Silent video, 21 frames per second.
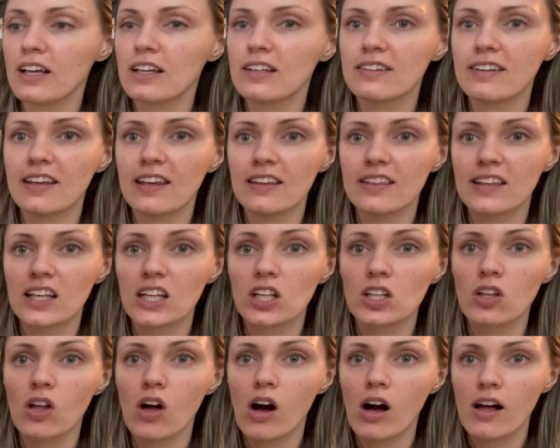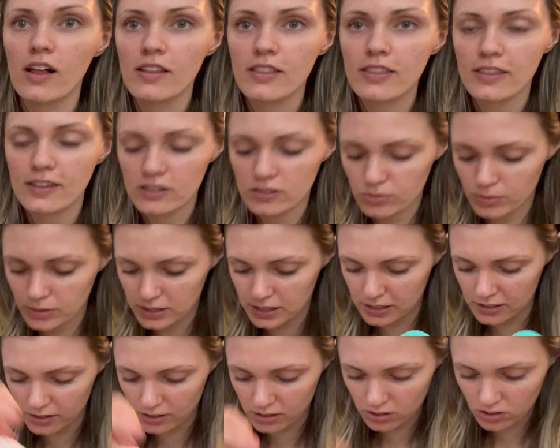a teething cloth is what
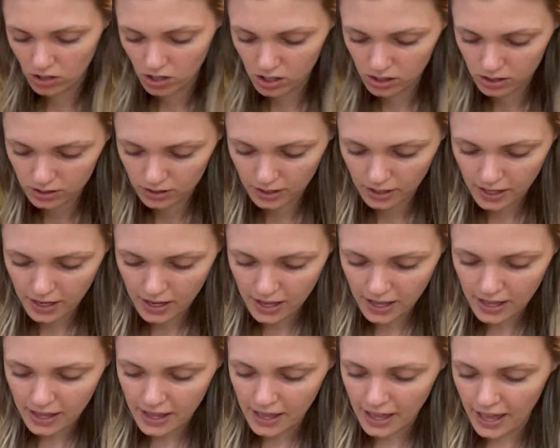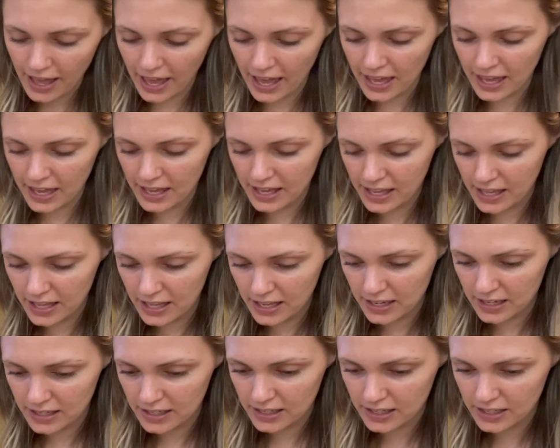this is called.
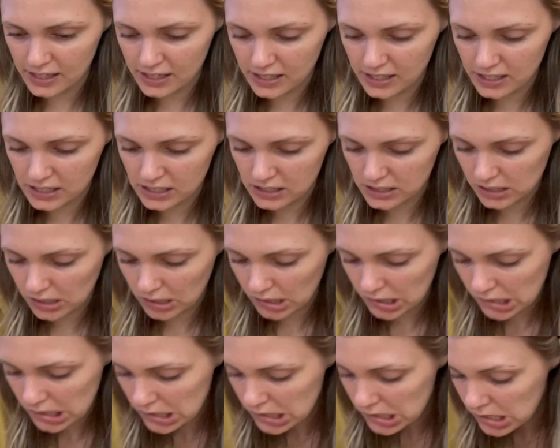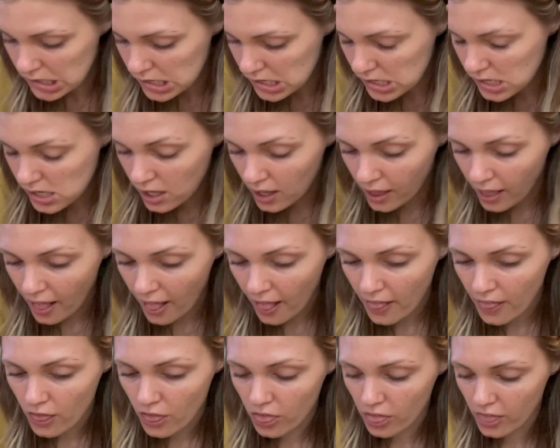And
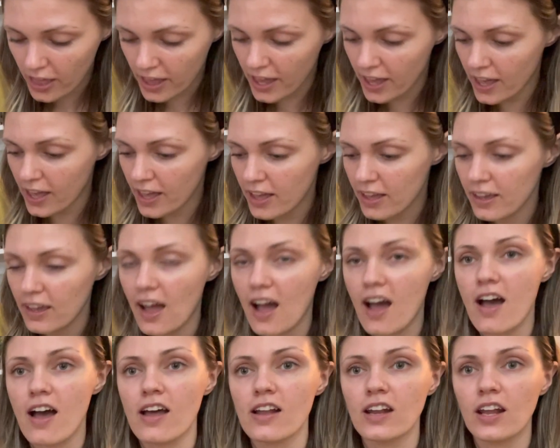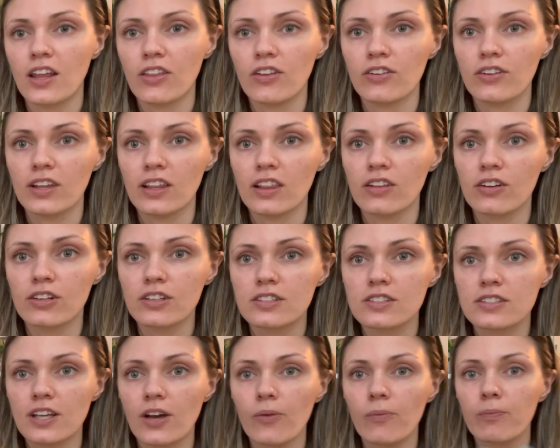I think, yeah, another teether.
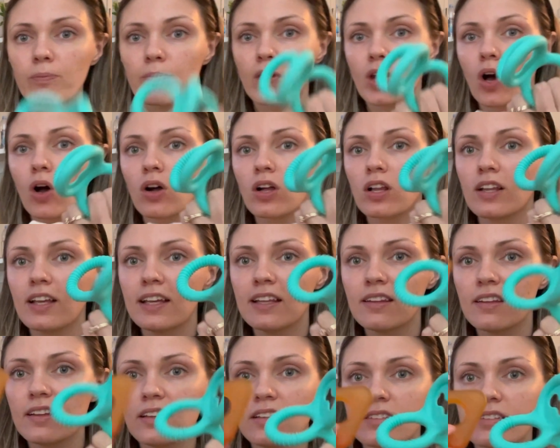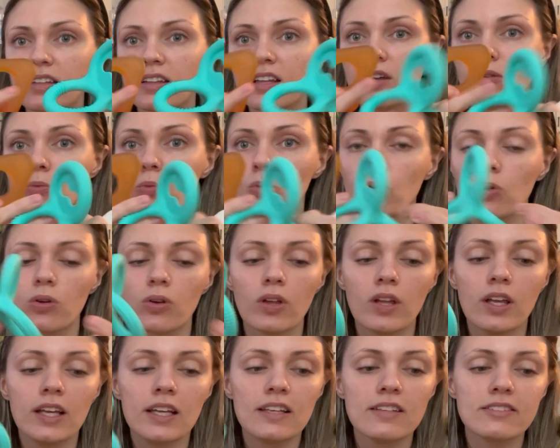So I'll clean these, and then we'll
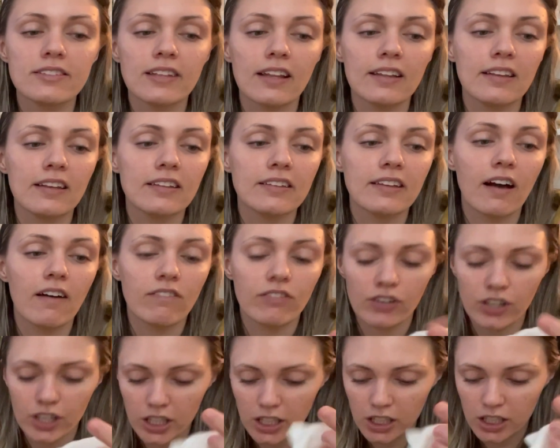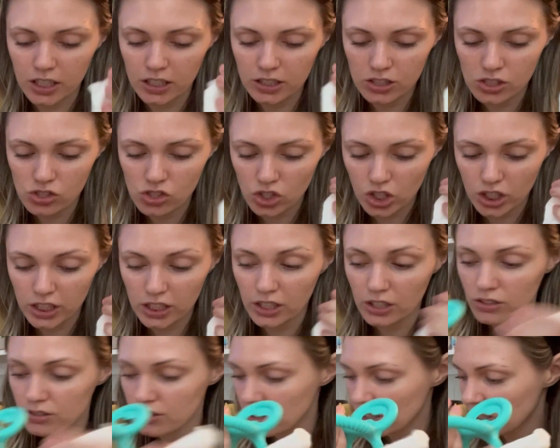set these out for her to start
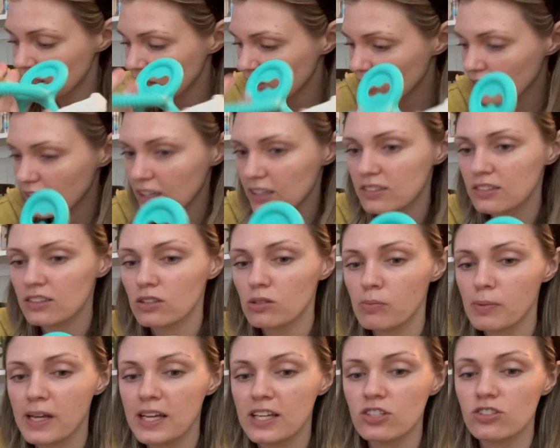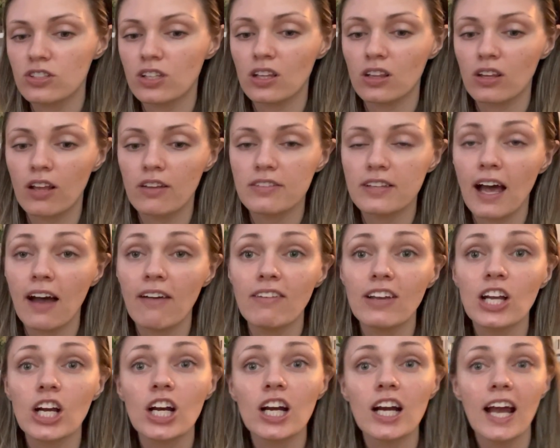using in the next little bit. She loves having
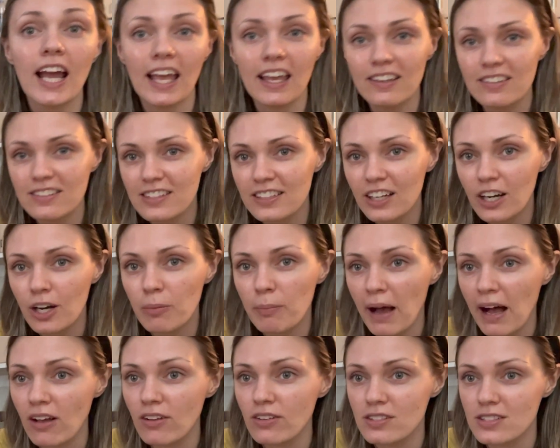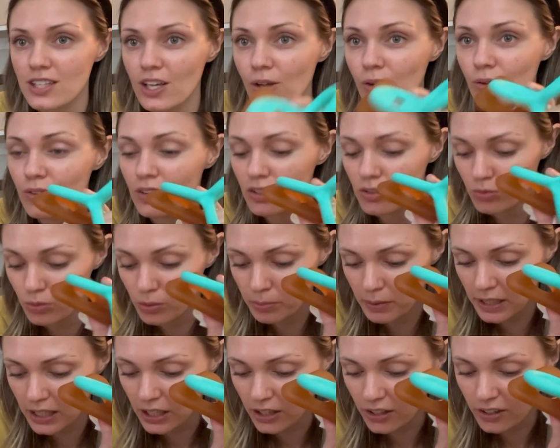her hands in her mouth, so these will be
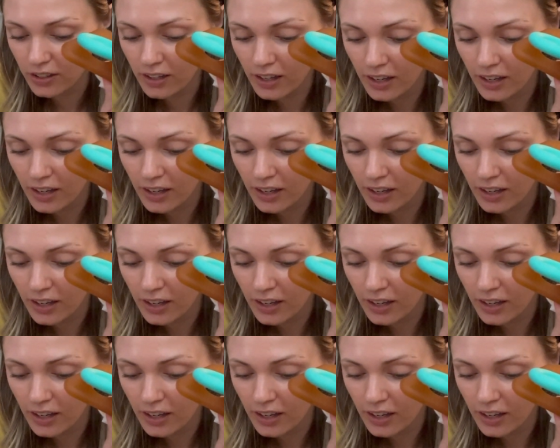good.